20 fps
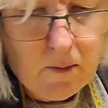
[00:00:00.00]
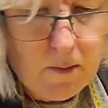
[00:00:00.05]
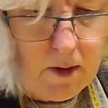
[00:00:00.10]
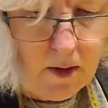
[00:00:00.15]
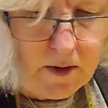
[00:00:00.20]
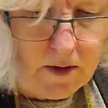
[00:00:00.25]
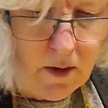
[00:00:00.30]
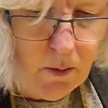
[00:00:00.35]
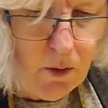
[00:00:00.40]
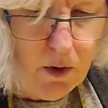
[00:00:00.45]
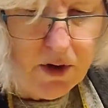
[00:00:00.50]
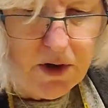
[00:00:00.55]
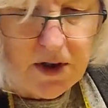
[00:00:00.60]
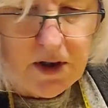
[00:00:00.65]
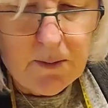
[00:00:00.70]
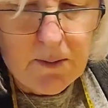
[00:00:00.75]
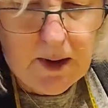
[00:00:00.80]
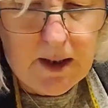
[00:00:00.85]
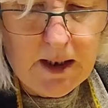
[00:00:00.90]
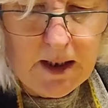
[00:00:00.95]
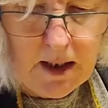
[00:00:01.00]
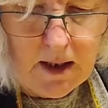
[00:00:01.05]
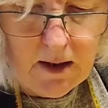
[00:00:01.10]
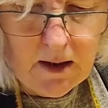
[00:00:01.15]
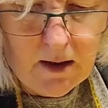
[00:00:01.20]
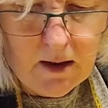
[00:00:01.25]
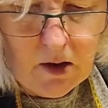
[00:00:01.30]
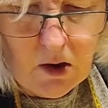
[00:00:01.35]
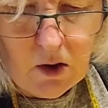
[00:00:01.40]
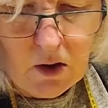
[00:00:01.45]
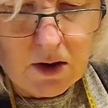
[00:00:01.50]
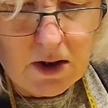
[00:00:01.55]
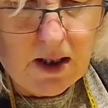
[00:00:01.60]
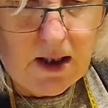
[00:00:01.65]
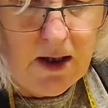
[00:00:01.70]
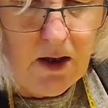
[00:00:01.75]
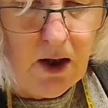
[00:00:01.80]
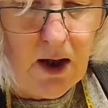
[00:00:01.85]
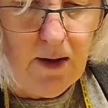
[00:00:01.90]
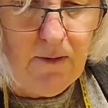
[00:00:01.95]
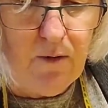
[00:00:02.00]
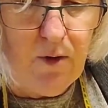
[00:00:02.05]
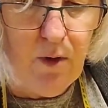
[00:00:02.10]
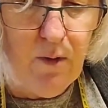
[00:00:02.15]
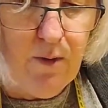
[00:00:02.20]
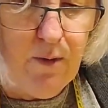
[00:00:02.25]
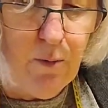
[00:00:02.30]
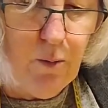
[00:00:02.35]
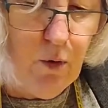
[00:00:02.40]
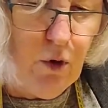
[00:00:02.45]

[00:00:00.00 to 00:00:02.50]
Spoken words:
because I wanted to make it that you could take the cover off and